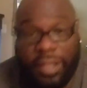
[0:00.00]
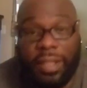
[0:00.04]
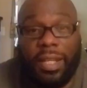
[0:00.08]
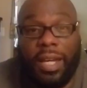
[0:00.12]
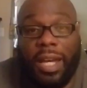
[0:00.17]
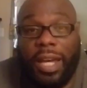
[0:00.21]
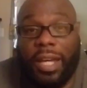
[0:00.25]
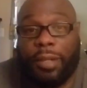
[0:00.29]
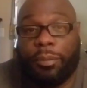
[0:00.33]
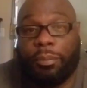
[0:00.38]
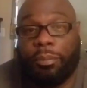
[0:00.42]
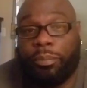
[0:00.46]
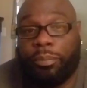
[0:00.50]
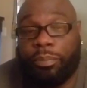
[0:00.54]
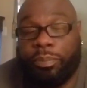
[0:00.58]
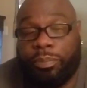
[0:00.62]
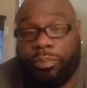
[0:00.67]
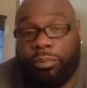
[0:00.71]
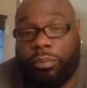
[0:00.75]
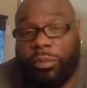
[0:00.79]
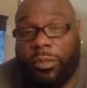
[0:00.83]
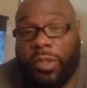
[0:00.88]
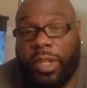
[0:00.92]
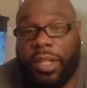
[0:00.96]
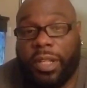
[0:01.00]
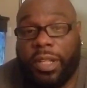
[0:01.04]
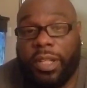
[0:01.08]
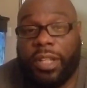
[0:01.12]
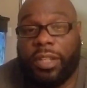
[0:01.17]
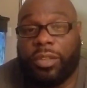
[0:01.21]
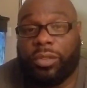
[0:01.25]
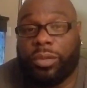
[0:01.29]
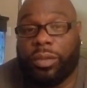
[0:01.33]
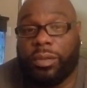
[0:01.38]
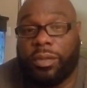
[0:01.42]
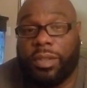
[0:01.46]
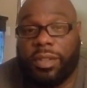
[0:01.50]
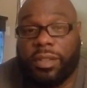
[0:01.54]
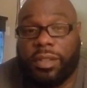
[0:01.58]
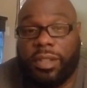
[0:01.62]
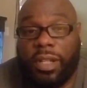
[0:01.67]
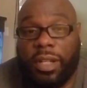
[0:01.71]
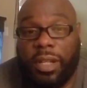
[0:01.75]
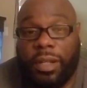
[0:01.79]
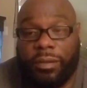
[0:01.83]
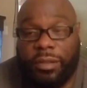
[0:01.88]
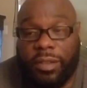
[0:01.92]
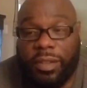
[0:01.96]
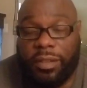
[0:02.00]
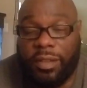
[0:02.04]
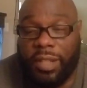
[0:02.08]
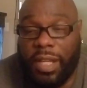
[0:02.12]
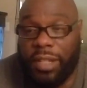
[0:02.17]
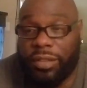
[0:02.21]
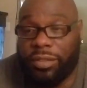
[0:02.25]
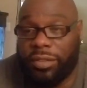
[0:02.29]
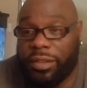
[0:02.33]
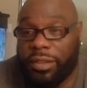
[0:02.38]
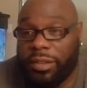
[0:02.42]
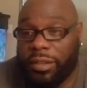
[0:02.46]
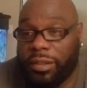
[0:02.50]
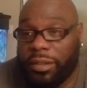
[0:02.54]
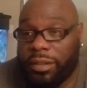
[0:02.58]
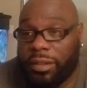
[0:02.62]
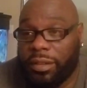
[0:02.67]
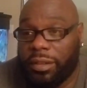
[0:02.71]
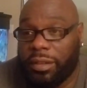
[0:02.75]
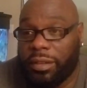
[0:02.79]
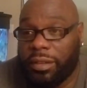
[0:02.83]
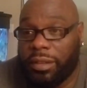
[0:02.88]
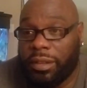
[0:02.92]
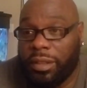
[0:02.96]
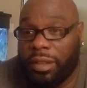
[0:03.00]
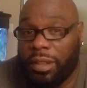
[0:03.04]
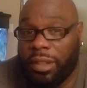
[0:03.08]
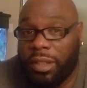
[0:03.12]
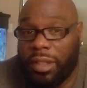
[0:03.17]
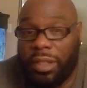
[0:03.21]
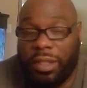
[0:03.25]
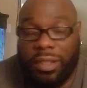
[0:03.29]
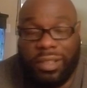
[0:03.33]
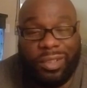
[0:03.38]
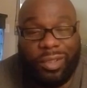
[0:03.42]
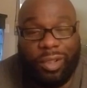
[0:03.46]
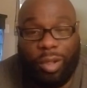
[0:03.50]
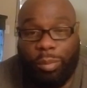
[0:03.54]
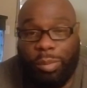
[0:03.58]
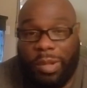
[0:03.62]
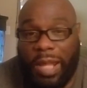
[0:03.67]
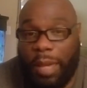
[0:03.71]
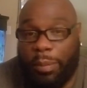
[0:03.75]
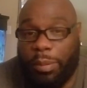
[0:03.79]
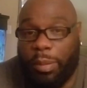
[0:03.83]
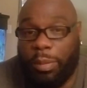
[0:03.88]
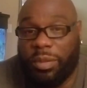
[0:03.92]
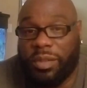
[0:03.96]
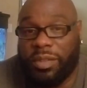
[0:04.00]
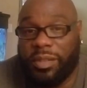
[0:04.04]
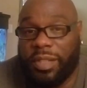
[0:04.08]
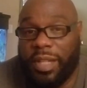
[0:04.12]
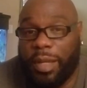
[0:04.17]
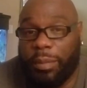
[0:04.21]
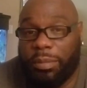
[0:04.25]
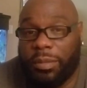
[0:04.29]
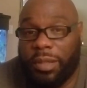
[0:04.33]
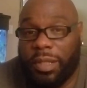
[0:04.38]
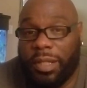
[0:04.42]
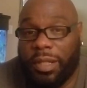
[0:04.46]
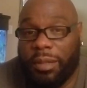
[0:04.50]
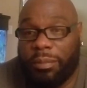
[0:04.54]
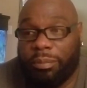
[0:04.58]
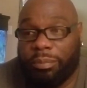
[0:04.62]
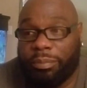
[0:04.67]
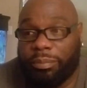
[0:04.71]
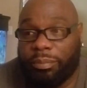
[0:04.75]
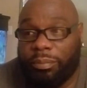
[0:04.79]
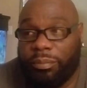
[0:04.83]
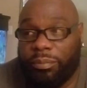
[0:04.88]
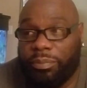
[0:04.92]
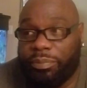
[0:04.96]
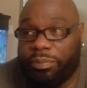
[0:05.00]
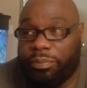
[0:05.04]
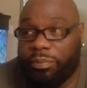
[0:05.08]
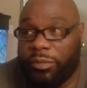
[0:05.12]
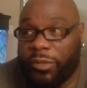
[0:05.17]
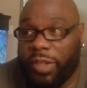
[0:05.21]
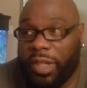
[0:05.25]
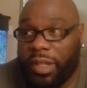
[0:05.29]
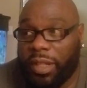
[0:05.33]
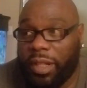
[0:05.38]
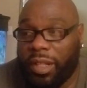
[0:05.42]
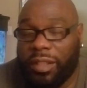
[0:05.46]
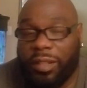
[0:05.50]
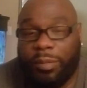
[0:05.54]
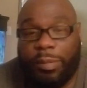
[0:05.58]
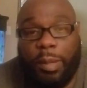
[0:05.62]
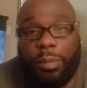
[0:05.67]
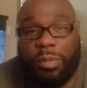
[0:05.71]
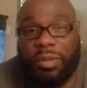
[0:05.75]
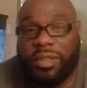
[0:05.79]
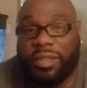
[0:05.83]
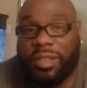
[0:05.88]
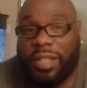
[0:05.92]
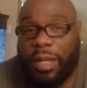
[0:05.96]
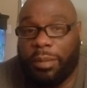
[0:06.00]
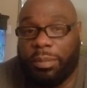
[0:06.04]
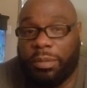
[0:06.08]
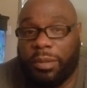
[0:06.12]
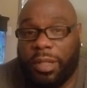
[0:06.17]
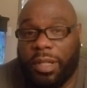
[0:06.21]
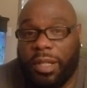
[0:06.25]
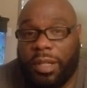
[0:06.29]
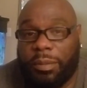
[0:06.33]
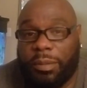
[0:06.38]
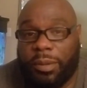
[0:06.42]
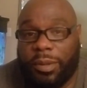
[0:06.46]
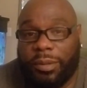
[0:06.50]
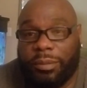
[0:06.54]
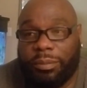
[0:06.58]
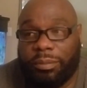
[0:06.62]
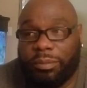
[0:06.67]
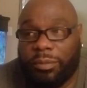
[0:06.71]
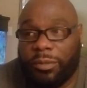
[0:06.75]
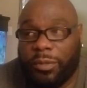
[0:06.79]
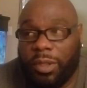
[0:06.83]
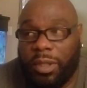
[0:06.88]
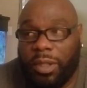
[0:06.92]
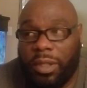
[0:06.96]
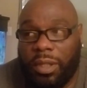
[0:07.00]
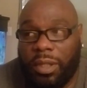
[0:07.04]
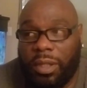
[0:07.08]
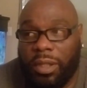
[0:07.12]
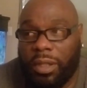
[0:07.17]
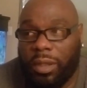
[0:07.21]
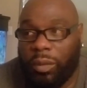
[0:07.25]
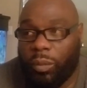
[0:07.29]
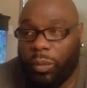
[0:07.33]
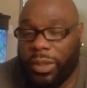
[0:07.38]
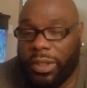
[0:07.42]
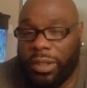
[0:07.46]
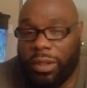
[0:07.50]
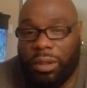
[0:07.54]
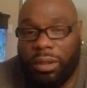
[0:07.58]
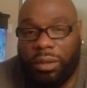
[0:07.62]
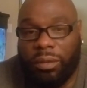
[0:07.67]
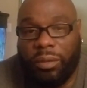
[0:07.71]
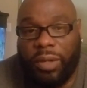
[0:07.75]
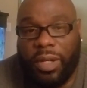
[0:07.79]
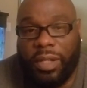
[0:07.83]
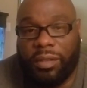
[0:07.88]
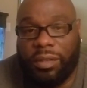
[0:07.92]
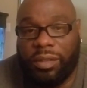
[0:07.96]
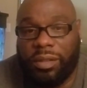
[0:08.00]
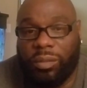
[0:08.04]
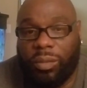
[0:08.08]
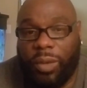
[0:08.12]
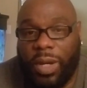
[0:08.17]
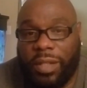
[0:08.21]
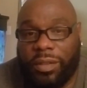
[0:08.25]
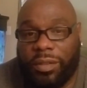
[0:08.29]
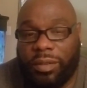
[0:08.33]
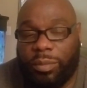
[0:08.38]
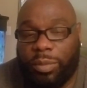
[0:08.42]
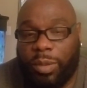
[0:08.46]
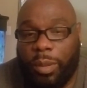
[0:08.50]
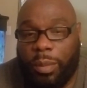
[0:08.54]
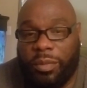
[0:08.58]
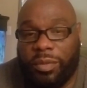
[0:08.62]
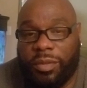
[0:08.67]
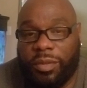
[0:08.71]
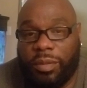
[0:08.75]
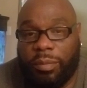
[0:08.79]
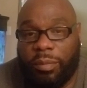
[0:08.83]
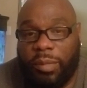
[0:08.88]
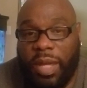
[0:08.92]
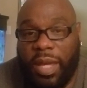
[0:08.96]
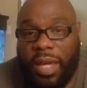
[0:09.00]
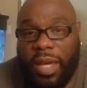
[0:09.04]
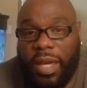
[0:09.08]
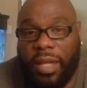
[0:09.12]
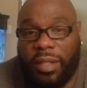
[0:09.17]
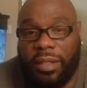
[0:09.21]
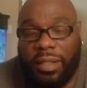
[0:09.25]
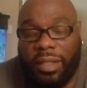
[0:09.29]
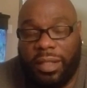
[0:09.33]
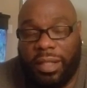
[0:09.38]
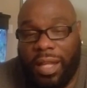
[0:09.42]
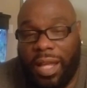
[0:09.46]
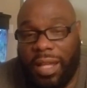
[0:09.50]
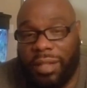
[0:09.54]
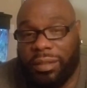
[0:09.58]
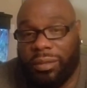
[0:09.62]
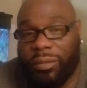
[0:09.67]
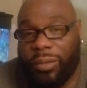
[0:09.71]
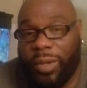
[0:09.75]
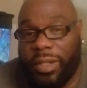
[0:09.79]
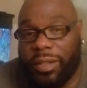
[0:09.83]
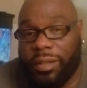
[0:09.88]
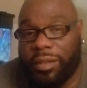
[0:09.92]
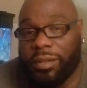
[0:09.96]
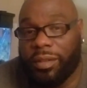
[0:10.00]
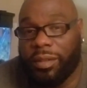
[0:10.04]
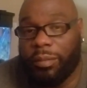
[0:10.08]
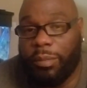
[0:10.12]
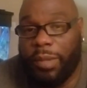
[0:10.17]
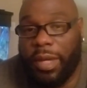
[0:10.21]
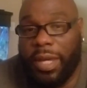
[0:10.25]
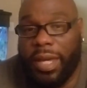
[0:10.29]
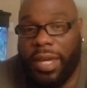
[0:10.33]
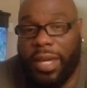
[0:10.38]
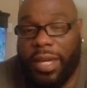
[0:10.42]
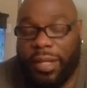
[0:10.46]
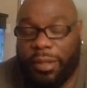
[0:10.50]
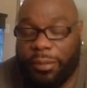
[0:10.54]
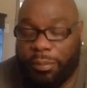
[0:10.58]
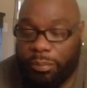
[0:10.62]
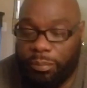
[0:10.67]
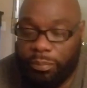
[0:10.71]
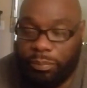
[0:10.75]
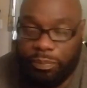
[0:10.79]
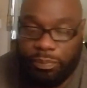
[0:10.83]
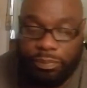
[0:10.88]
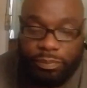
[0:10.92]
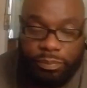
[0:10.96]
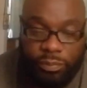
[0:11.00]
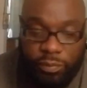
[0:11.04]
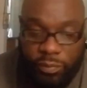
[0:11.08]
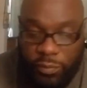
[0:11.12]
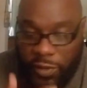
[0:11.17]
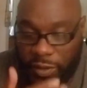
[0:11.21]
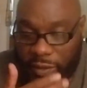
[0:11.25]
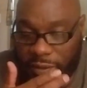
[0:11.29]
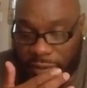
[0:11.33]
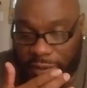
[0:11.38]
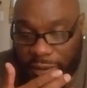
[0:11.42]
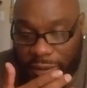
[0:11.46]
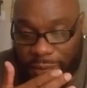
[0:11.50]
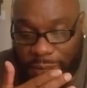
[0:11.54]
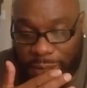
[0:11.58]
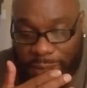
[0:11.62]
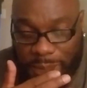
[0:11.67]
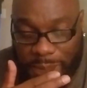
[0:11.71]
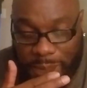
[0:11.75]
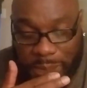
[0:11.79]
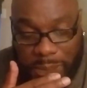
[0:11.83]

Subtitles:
got in the history of this nation. Black people stepped up. And other people stepped up, and we know the racist, white supremacists are mad, the closet racists are mad. So,